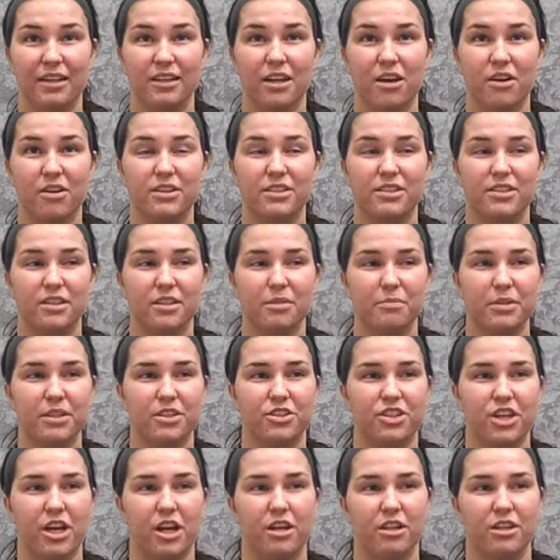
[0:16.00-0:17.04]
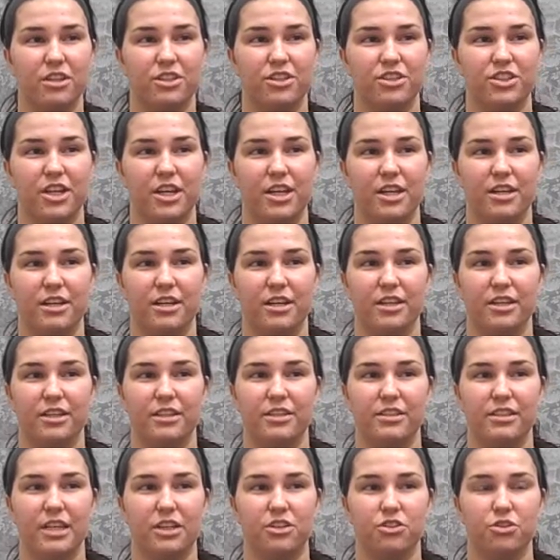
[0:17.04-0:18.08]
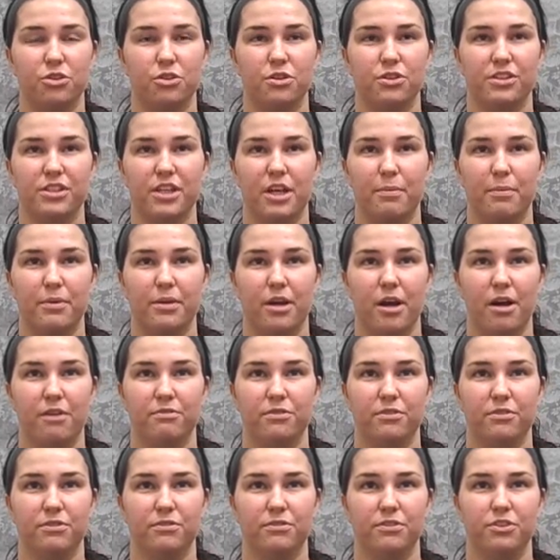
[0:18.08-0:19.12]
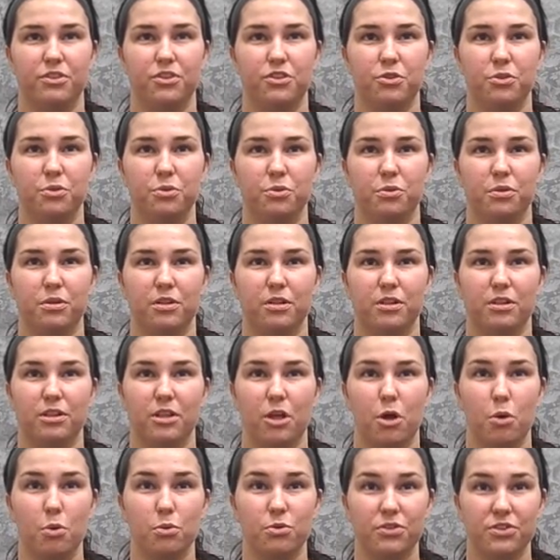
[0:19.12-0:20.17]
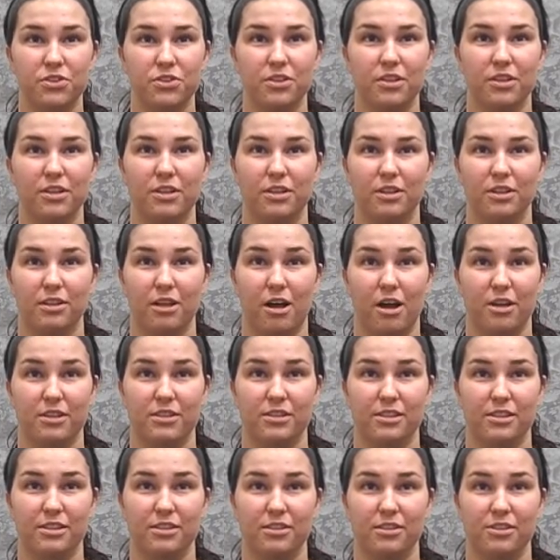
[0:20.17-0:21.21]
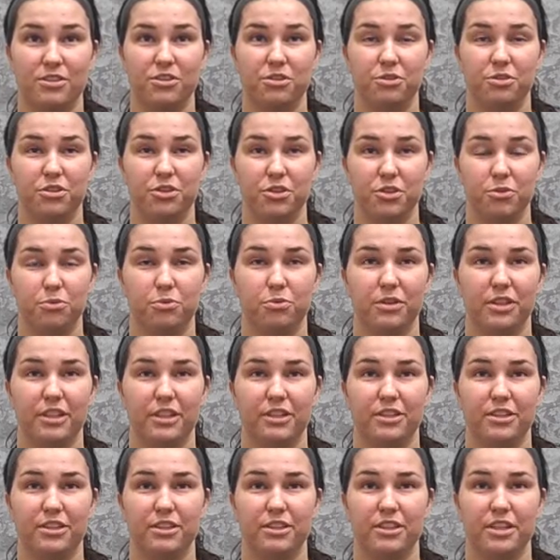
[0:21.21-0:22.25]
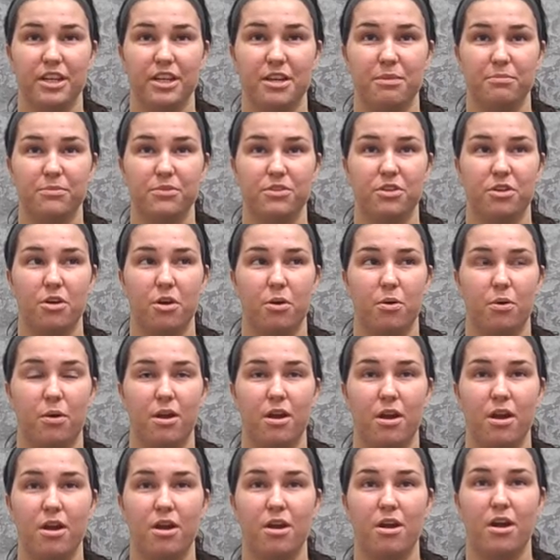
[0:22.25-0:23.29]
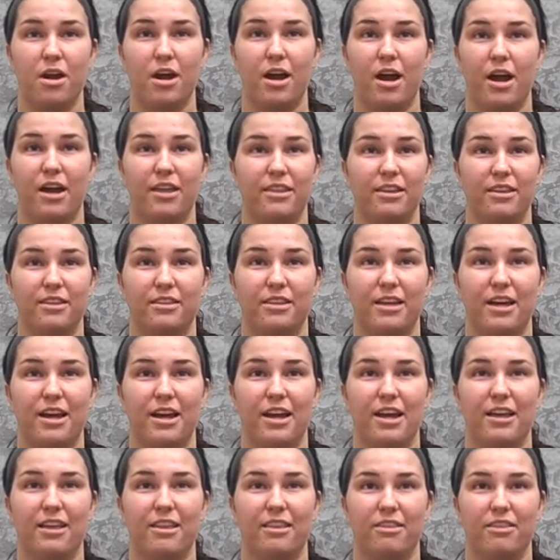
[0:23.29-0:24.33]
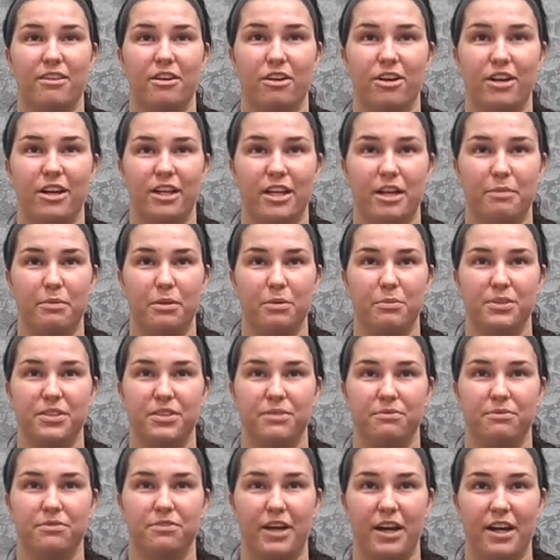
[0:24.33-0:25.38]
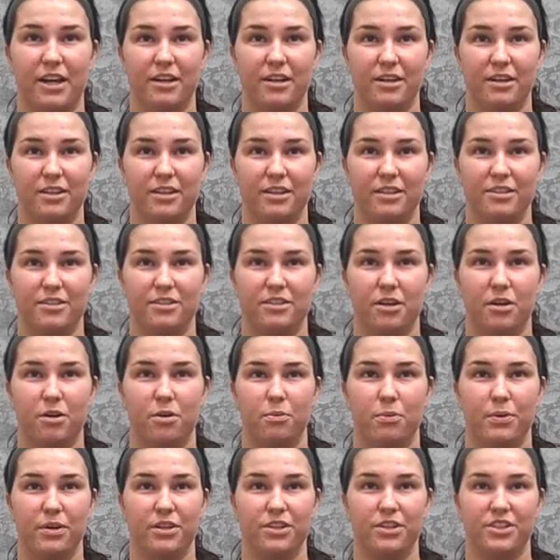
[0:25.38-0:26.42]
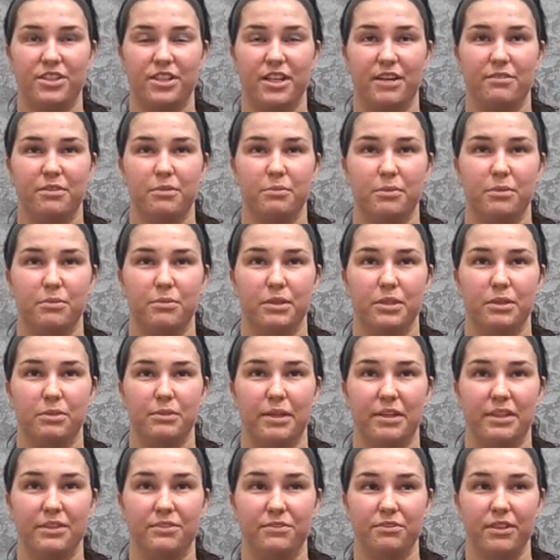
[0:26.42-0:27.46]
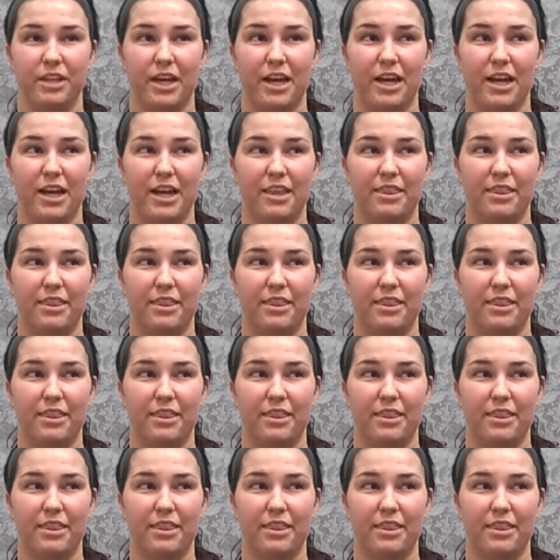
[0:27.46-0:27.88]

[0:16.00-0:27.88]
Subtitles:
Yeah, no, it's going to be a challenge, and Central is coming off of two close losses to two really good teams, so I think that they're going to come in with some fire, and so we're just going to have to be really ready for that.